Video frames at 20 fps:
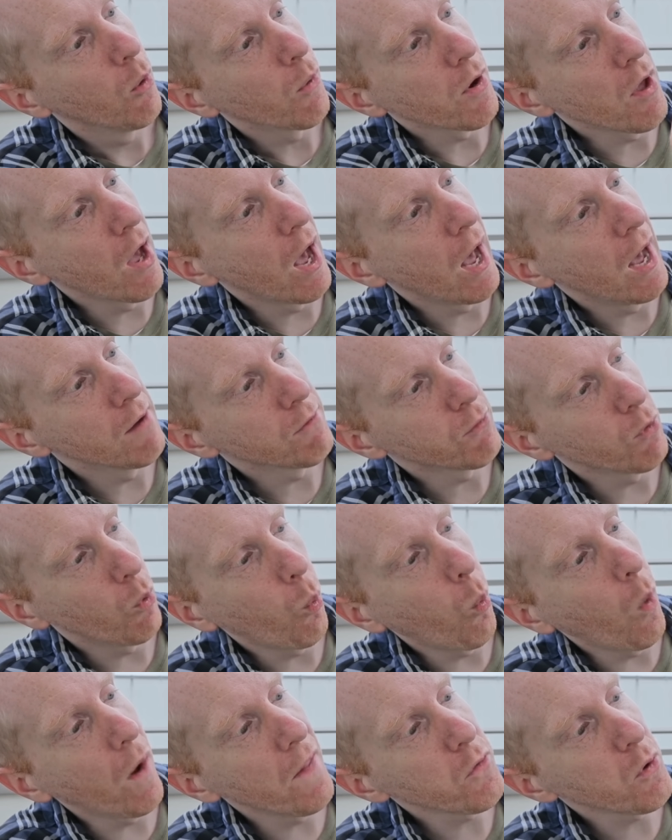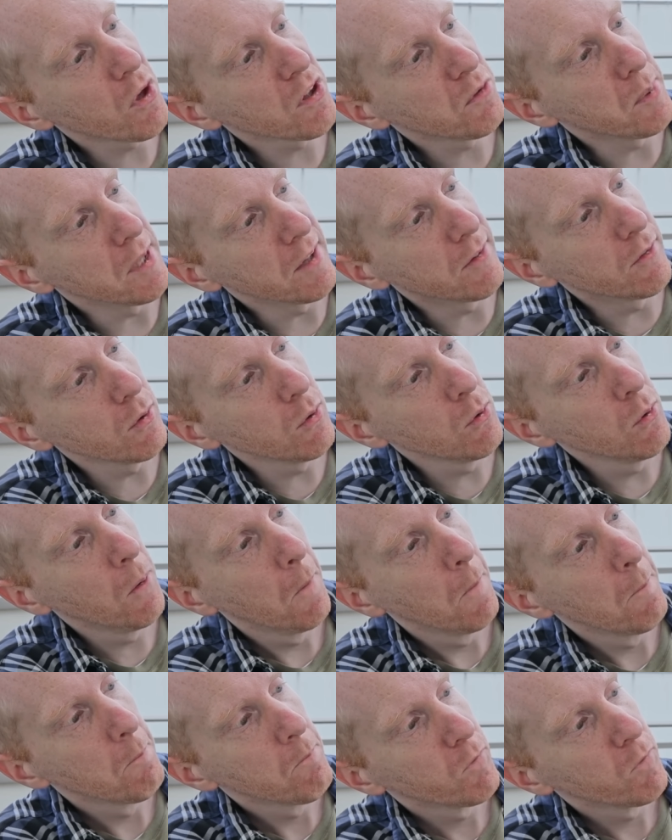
where you have 1 USB 2,